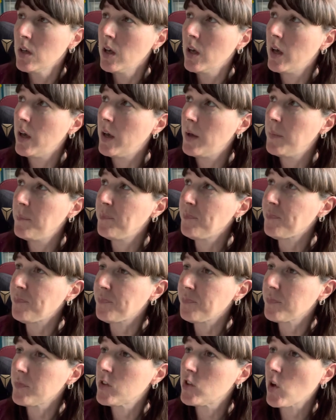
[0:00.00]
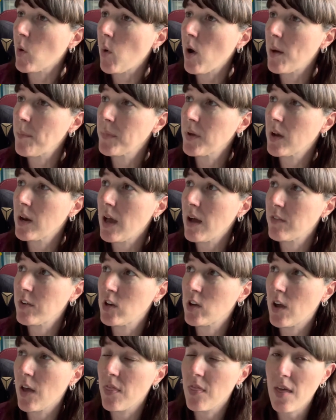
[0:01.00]
Um, so I'm going to have a
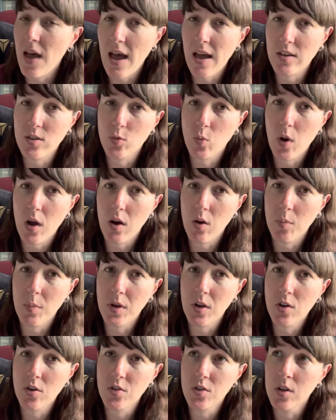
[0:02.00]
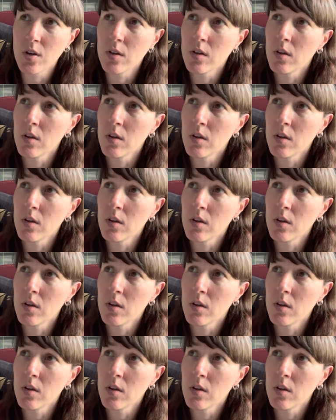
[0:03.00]
look at that as well because